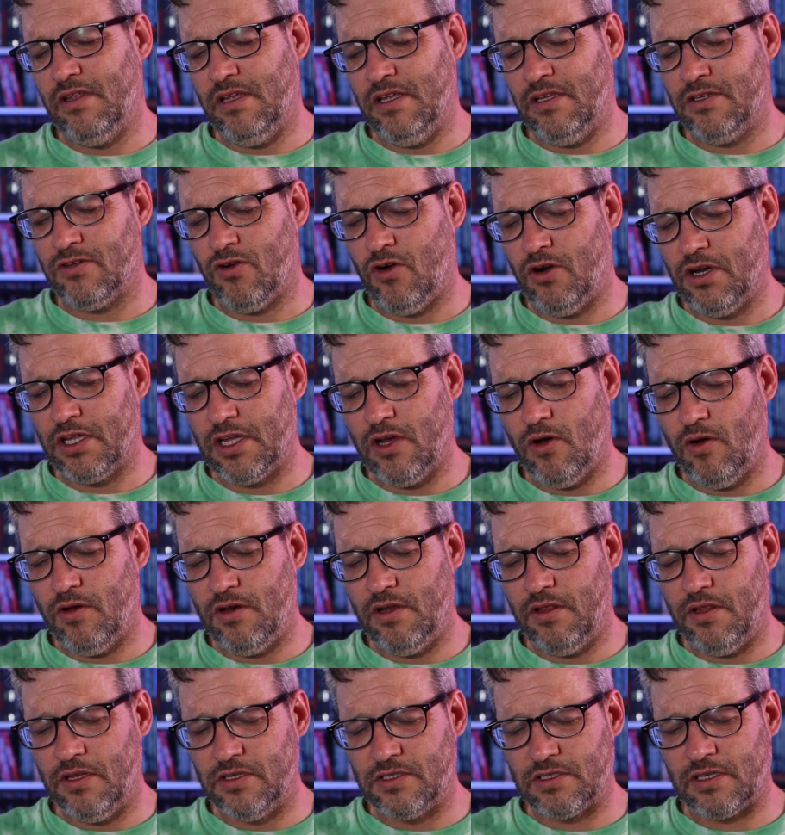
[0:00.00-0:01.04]
it's hard to go
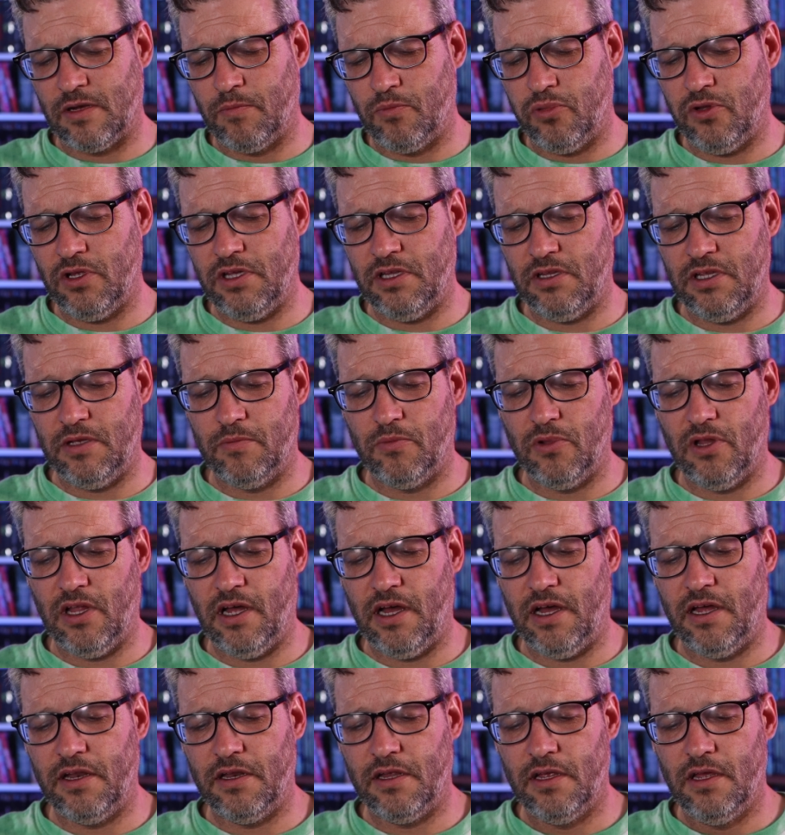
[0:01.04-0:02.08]
into this completely
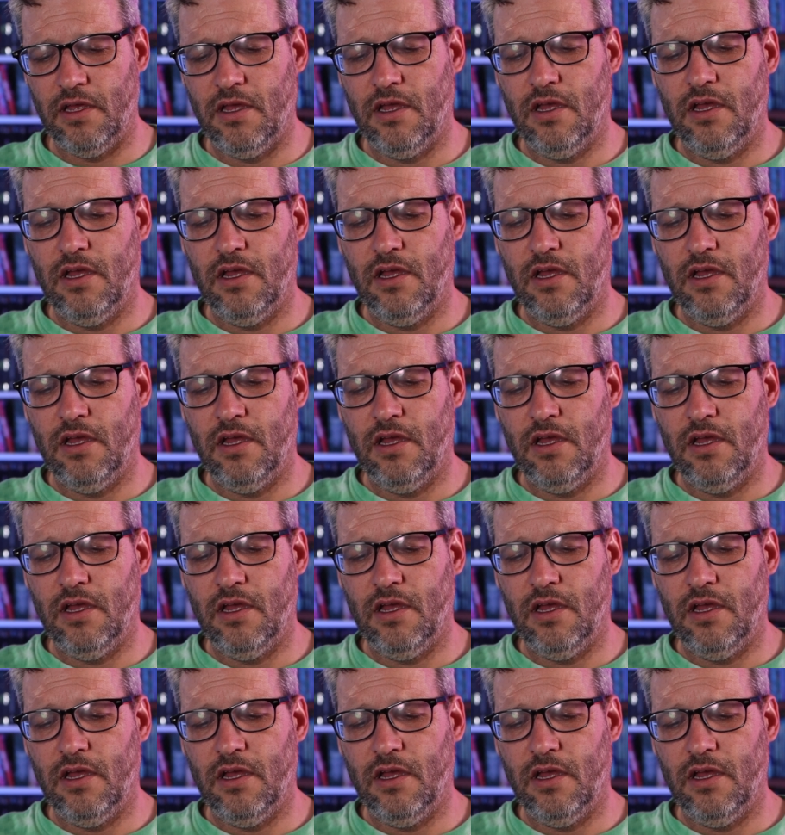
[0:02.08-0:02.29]
blind.